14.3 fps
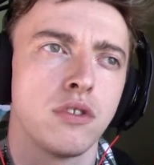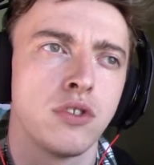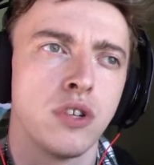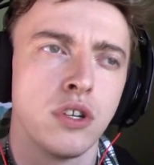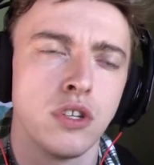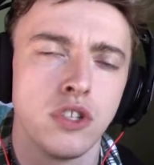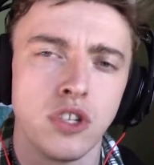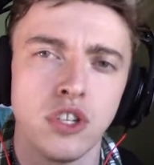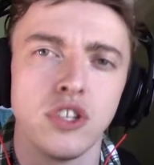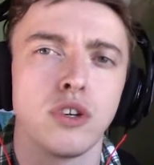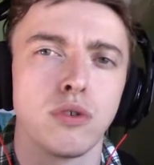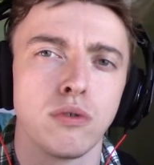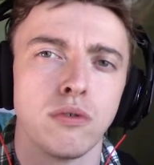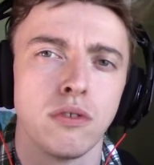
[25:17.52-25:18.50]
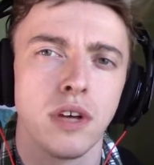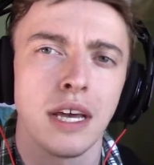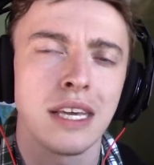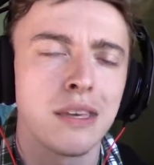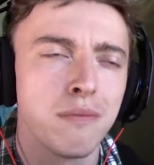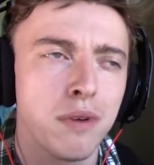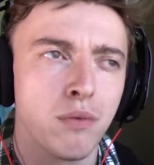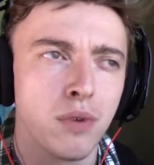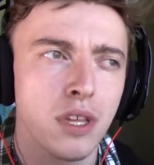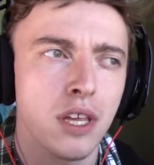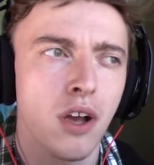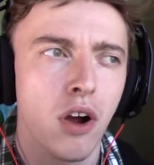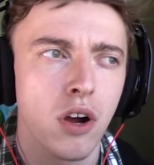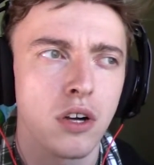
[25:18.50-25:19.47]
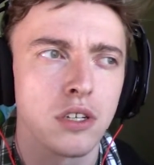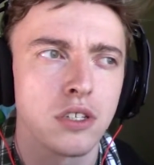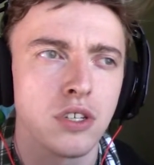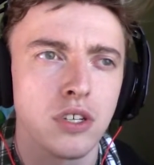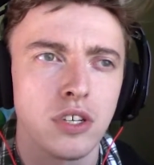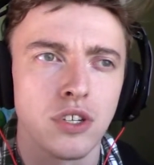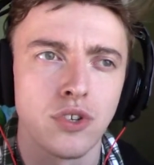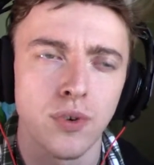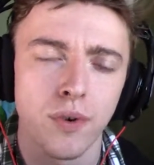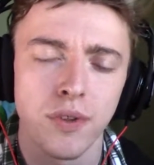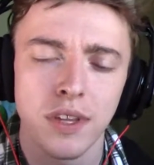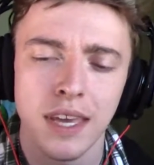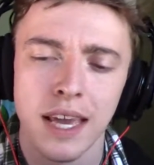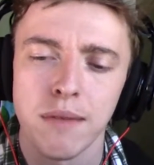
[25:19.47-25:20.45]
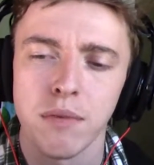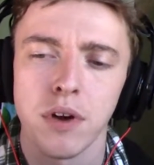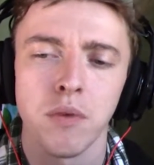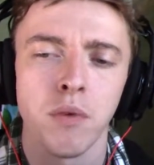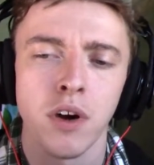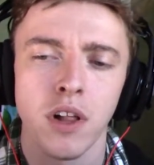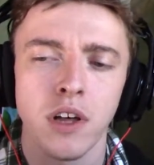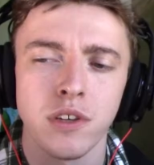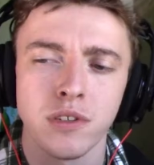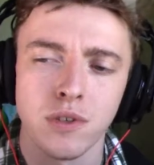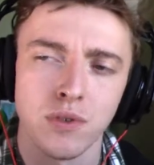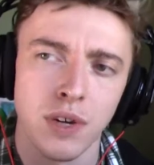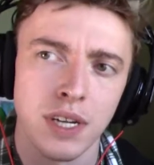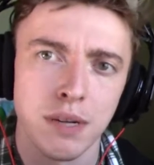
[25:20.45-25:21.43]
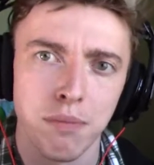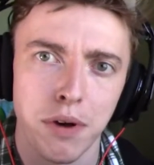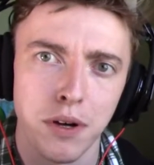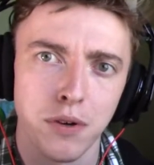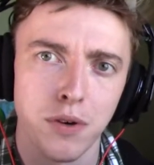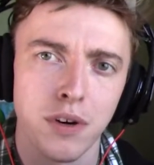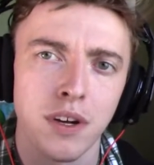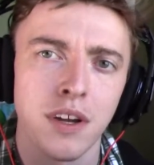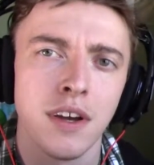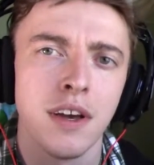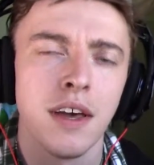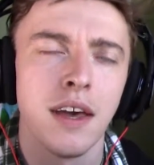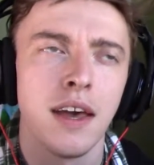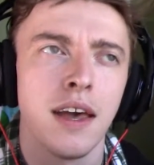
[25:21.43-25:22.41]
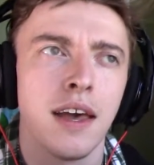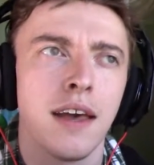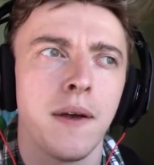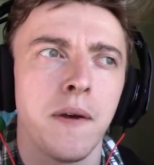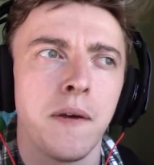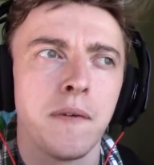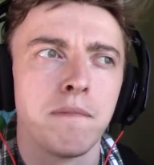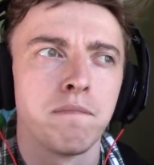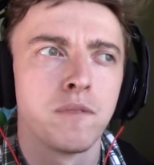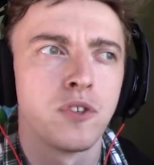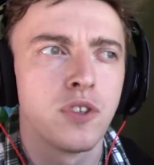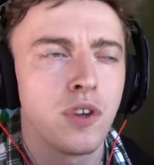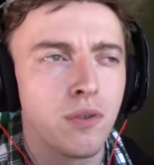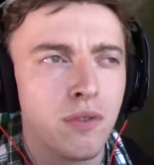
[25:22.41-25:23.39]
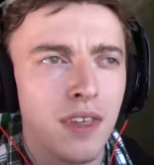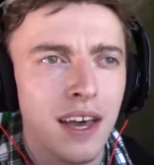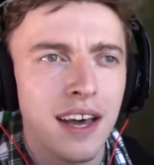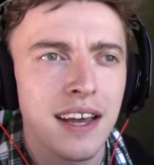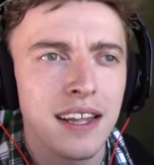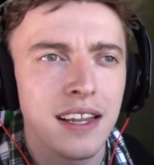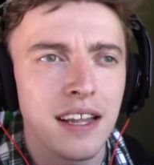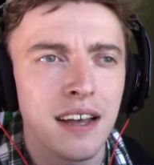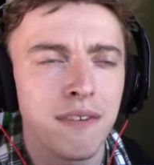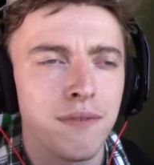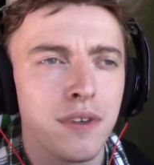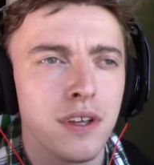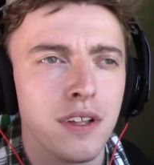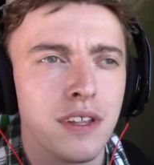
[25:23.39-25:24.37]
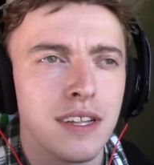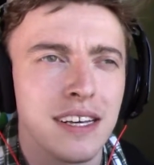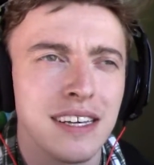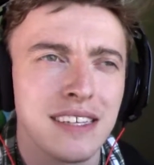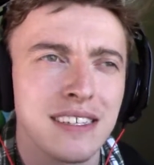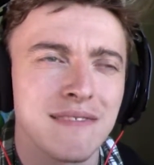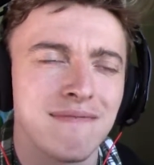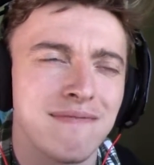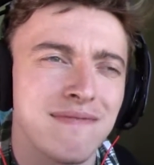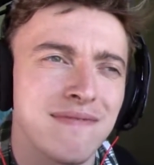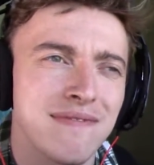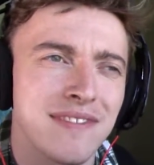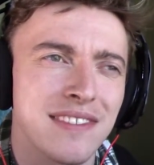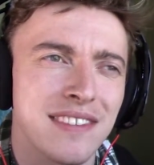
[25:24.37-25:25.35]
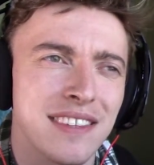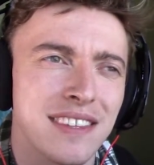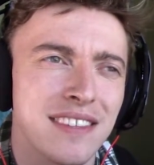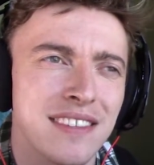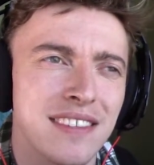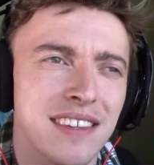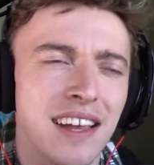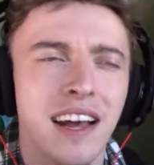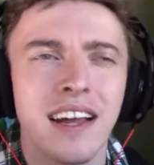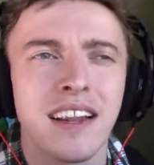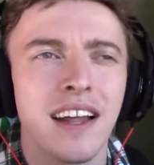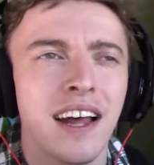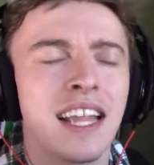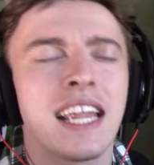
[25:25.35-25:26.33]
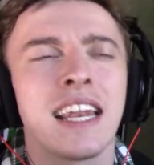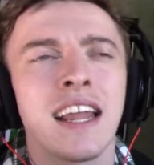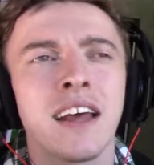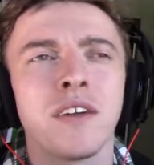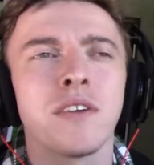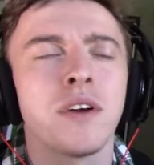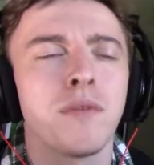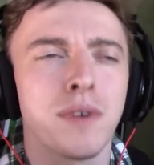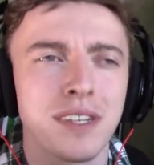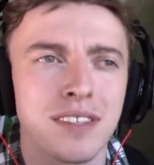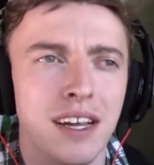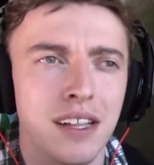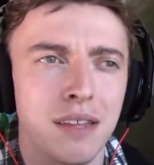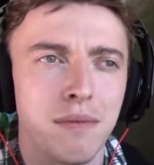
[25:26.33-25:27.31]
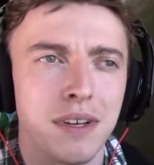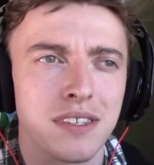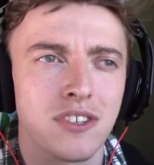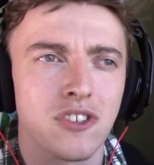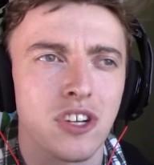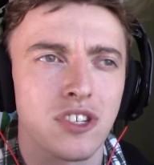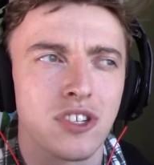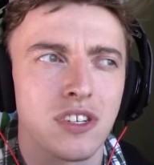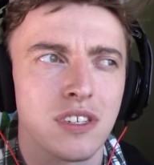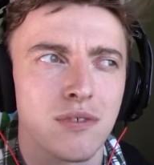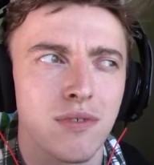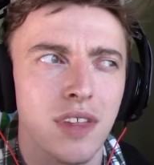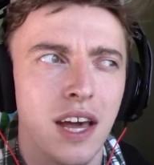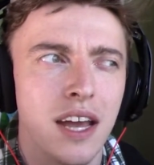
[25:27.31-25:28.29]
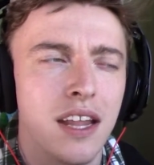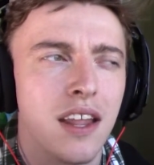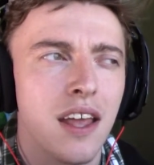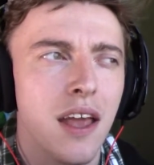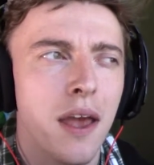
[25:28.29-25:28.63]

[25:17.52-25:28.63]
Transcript: to do. It can be really hard to control the camera while also trying to parkour. So that, I feel like, and I don't know what exactly my suggestion is for that,